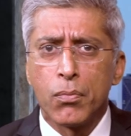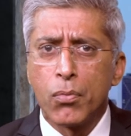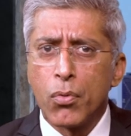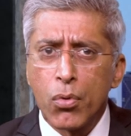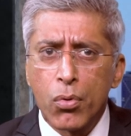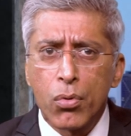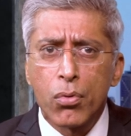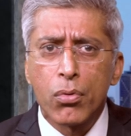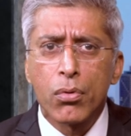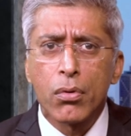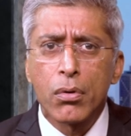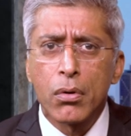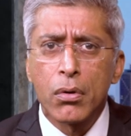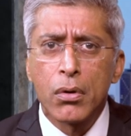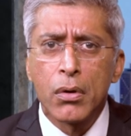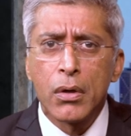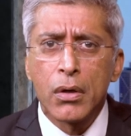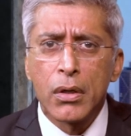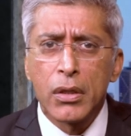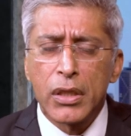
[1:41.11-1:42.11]
More
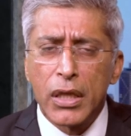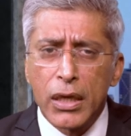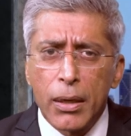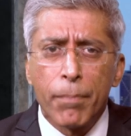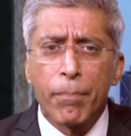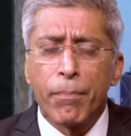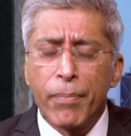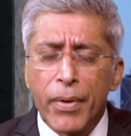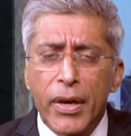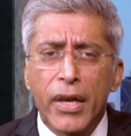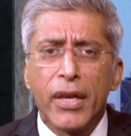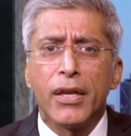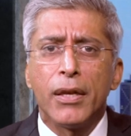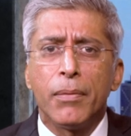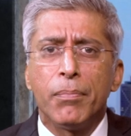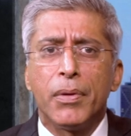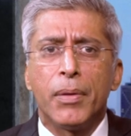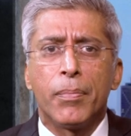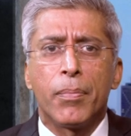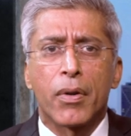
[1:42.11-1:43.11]
than a
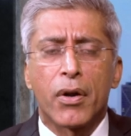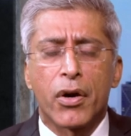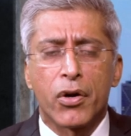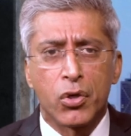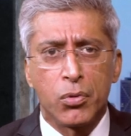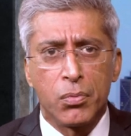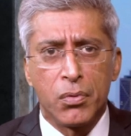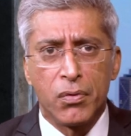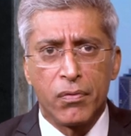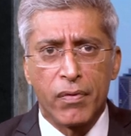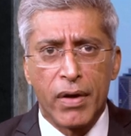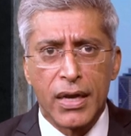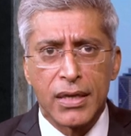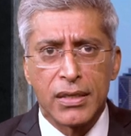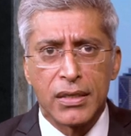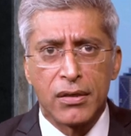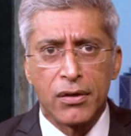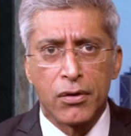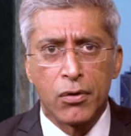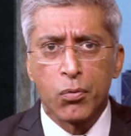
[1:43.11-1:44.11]
billion people are to be
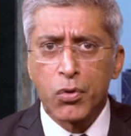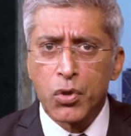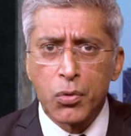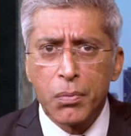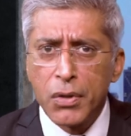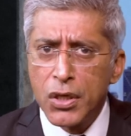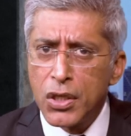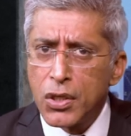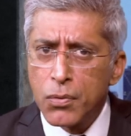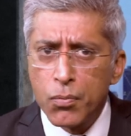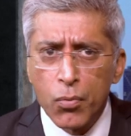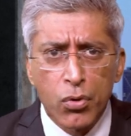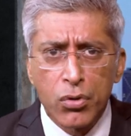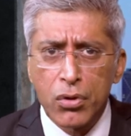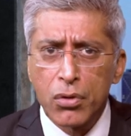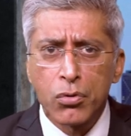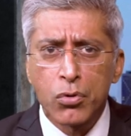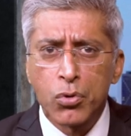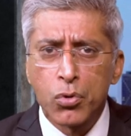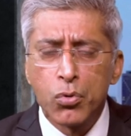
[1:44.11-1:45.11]
vaccinated, which means
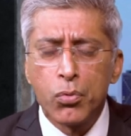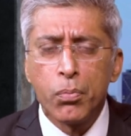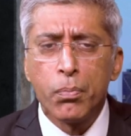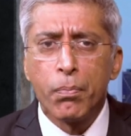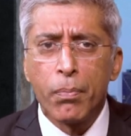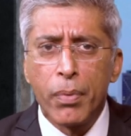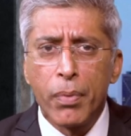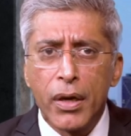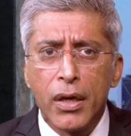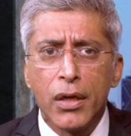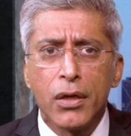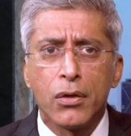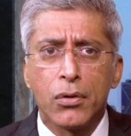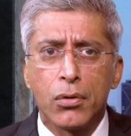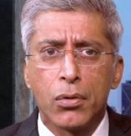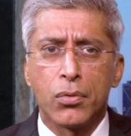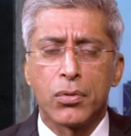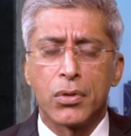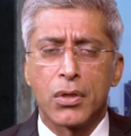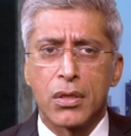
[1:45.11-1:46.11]
more than 2
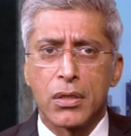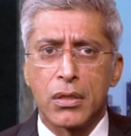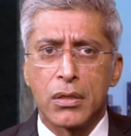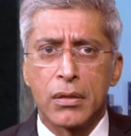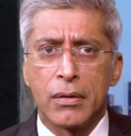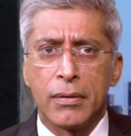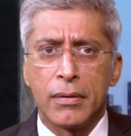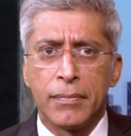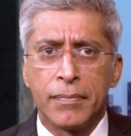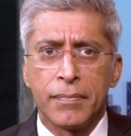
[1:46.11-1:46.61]
billion doses.